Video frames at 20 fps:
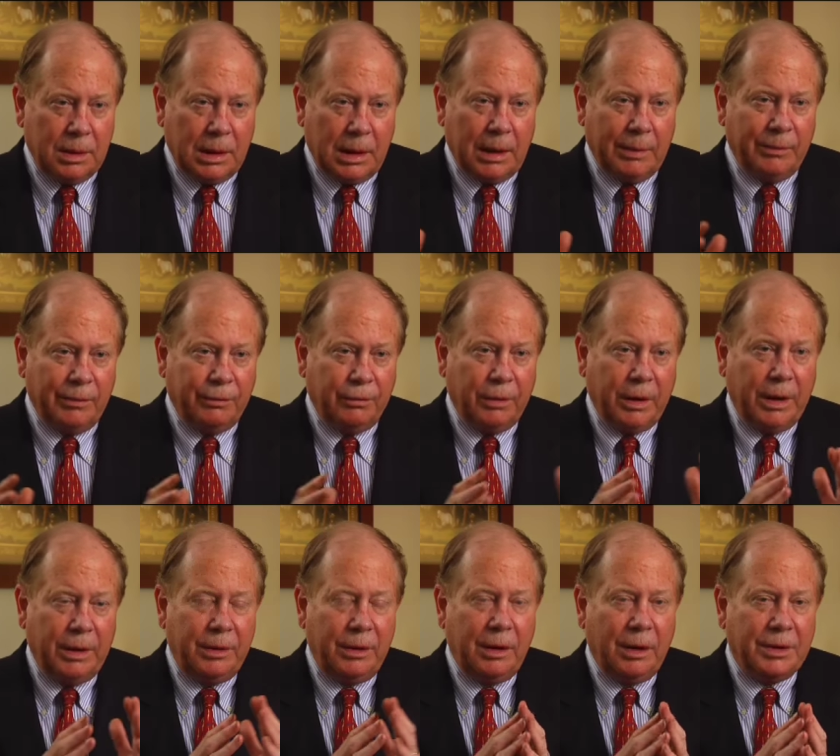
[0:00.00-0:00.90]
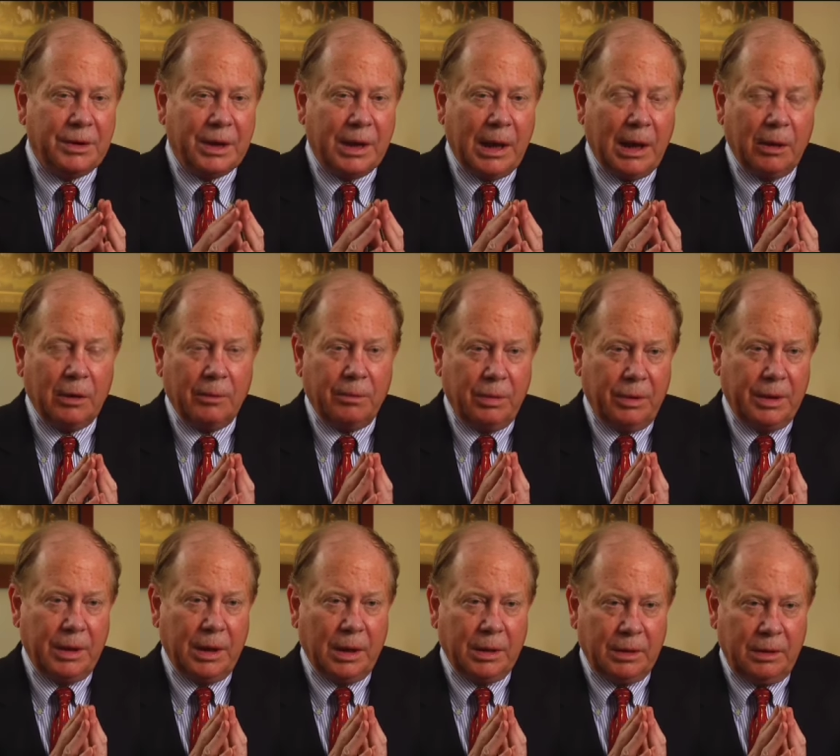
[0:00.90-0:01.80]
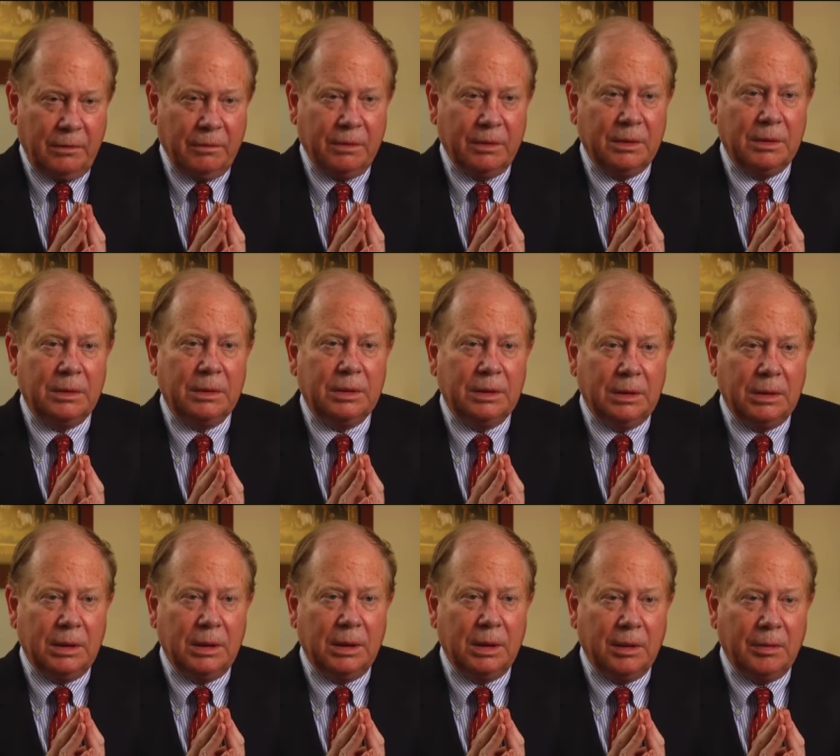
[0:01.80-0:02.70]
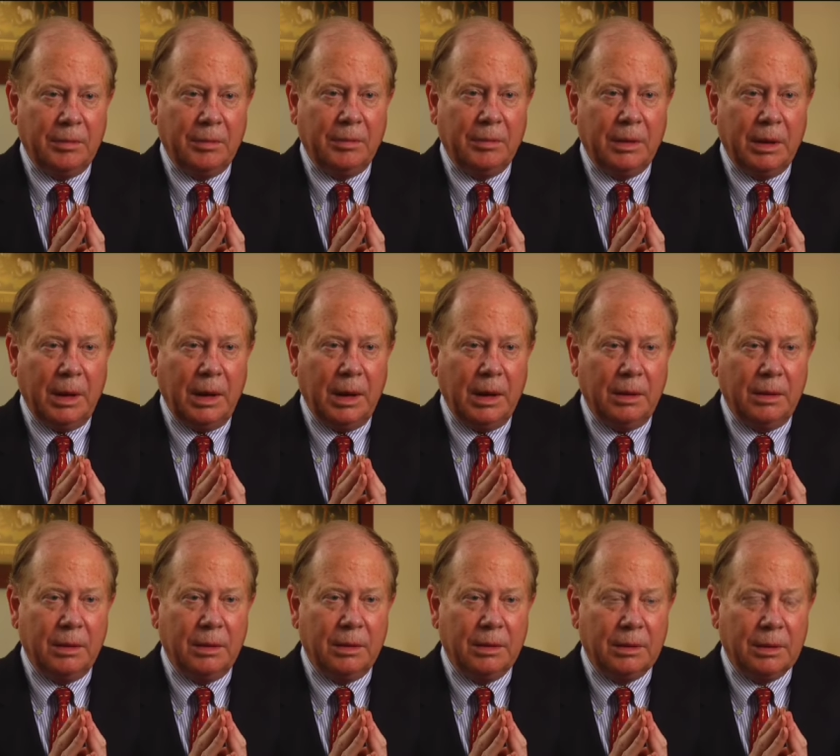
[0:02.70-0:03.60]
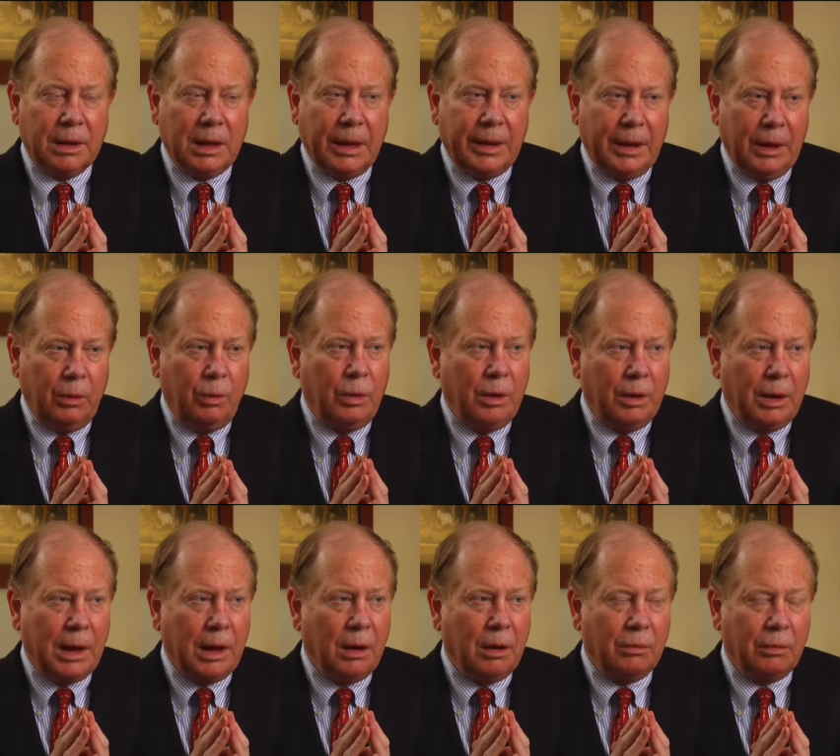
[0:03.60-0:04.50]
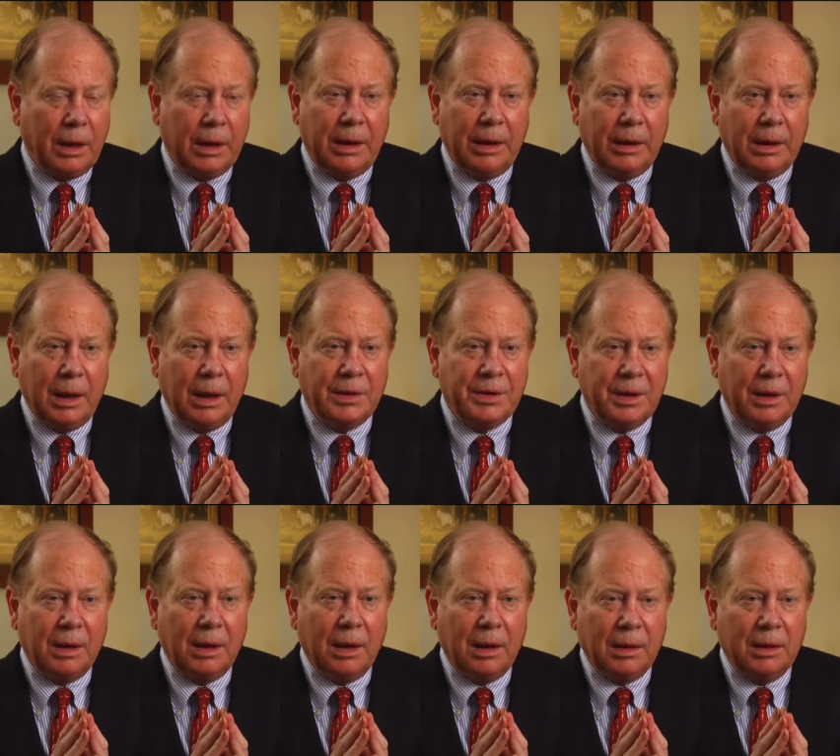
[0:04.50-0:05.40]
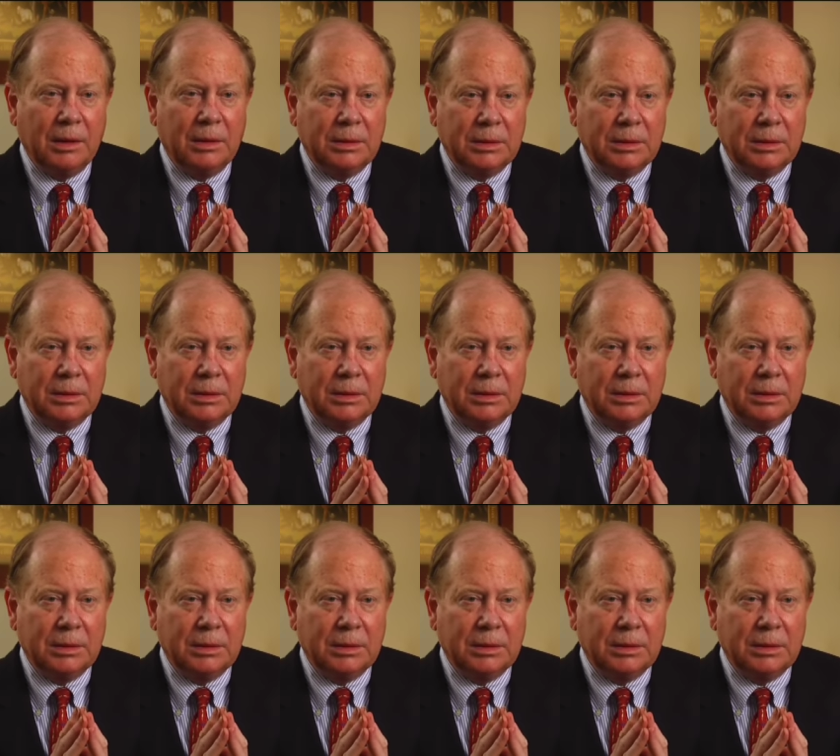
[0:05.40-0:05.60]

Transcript: I'm afraid it's counterproductive. Um, and I think we're now recognizing that.